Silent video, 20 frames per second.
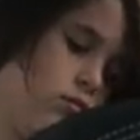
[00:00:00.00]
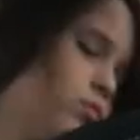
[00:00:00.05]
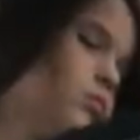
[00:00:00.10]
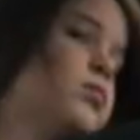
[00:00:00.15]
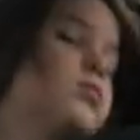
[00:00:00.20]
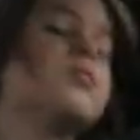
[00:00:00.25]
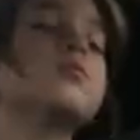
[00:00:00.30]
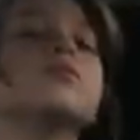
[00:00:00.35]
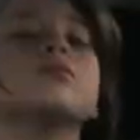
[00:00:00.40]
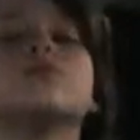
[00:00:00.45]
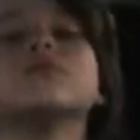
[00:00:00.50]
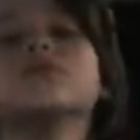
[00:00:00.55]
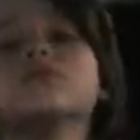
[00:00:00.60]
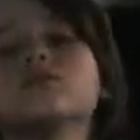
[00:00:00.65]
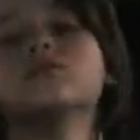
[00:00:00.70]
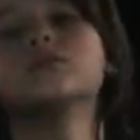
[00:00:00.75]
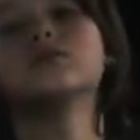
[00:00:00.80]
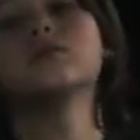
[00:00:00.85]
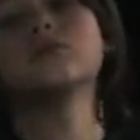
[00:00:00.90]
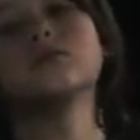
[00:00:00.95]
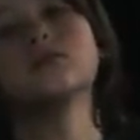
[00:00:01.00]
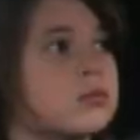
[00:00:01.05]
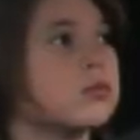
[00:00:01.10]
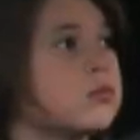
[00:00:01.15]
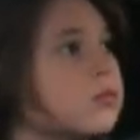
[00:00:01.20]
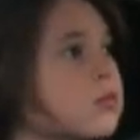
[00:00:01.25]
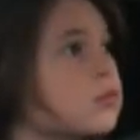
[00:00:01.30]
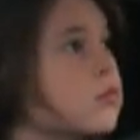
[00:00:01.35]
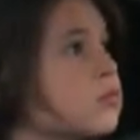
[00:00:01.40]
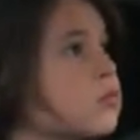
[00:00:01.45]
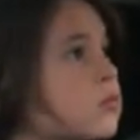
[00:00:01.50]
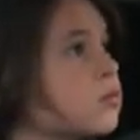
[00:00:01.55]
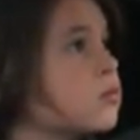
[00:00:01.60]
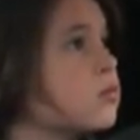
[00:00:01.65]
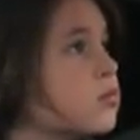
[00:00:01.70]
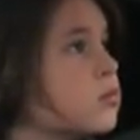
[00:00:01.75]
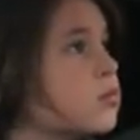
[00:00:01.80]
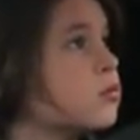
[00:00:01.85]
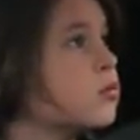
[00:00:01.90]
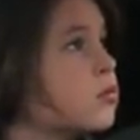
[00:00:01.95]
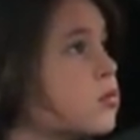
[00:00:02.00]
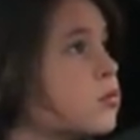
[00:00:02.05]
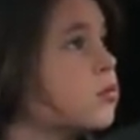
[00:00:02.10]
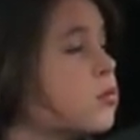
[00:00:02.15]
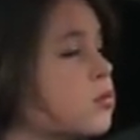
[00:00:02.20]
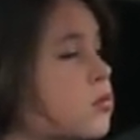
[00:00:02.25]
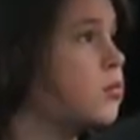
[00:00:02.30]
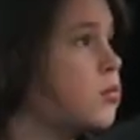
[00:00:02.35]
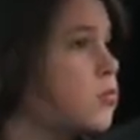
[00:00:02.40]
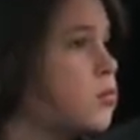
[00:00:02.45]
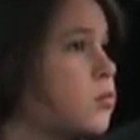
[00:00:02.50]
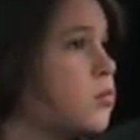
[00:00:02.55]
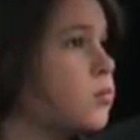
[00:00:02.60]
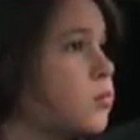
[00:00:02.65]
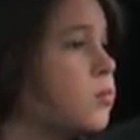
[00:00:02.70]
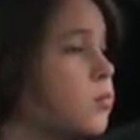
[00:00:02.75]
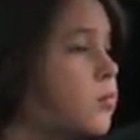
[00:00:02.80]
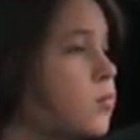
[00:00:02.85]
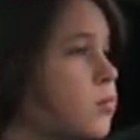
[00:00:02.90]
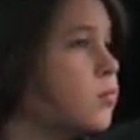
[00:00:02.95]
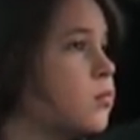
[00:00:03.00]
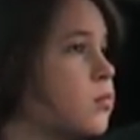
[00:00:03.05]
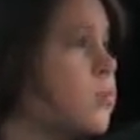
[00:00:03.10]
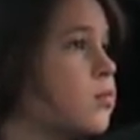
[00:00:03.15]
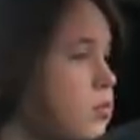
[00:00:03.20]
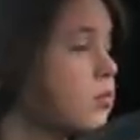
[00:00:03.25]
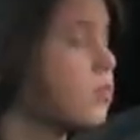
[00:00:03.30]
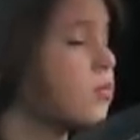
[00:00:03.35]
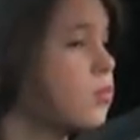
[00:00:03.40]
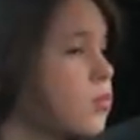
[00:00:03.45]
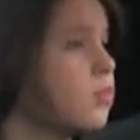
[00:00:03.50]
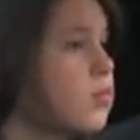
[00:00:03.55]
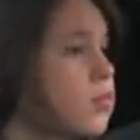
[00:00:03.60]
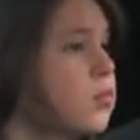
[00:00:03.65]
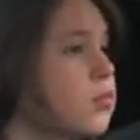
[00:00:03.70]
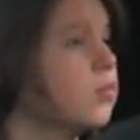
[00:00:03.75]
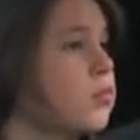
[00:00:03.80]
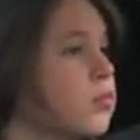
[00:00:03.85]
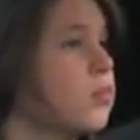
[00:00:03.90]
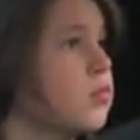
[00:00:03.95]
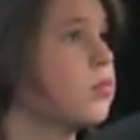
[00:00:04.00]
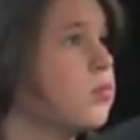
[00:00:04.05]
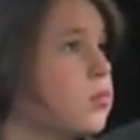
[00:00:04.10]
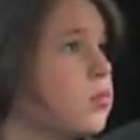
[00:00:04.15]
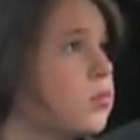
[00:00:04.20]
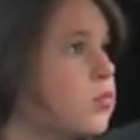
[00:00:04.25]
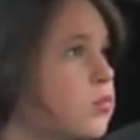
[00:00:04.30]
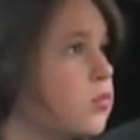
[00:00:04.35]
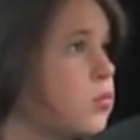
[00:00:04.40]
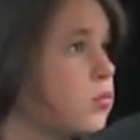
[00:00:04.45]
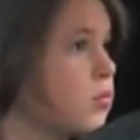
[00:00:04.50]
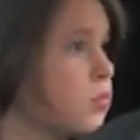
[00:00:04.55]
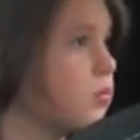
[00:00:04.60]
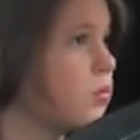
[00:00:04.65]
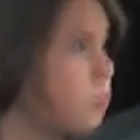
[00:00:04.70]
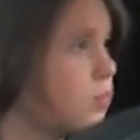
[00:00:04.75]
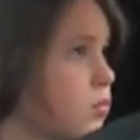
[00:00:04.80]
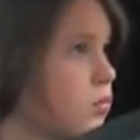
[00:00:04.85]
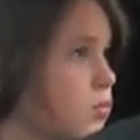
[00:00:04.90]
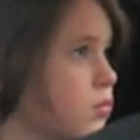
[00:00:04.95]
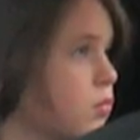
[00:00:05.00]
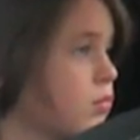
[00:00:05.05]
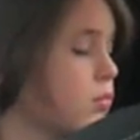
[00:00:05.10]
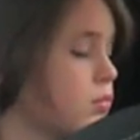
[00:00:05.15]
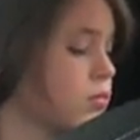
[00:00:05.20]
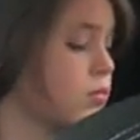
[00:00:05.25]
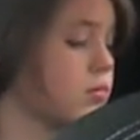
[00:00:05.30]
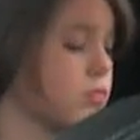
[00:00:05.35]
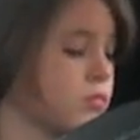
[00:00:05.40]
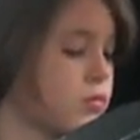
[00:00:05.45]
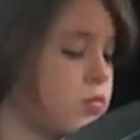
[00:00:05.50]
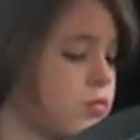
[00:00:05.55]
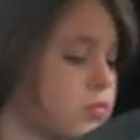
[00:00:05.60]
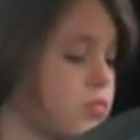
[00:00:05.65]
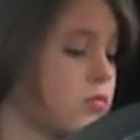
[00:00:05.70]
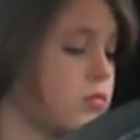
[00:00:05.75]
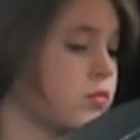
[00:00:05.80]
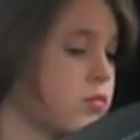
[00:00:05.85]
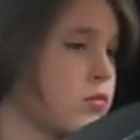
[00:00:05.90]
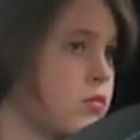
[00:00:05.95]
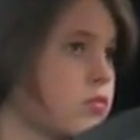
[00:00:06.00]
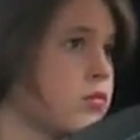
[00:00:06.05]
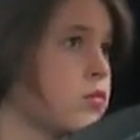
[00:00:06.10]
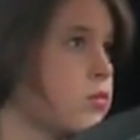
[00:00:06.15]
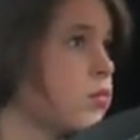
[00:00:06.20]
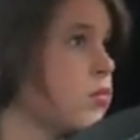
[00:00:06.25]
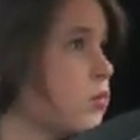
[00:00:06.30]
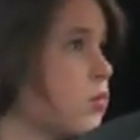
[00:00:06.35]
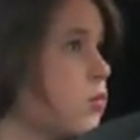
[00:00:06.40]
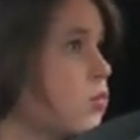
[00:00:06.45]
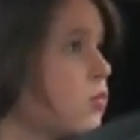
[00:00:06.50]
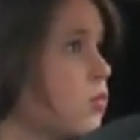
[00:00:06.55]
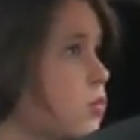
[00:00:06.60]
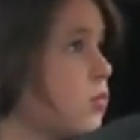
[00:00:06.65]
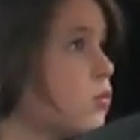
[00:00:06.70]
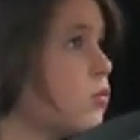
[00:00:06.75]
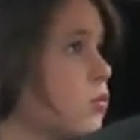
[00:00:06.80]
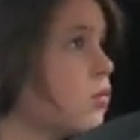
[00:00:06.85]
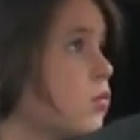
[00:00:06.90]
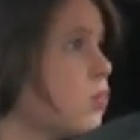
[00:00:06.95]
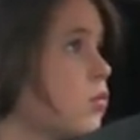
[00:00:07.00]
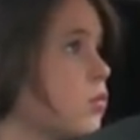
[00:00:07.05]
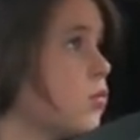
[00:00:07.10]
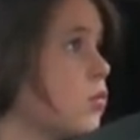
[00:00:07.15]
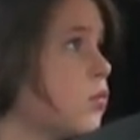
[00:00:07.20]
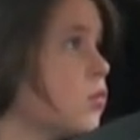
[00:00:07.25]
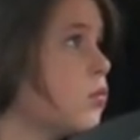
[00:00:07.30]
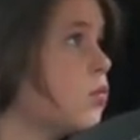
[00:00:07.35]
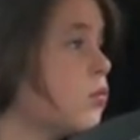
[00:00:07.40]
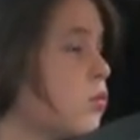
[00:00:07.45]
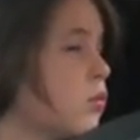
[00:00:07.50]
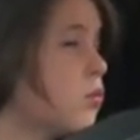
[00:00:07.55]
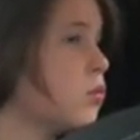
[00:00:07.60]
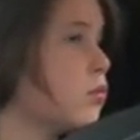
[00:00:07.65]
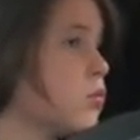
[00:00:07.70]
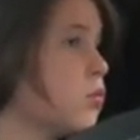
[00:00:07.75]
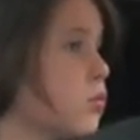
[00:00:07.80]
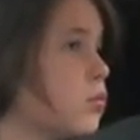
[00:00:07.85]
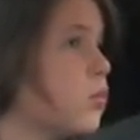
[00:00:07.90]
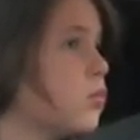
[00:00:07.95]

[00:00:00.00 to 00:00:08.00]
(silent)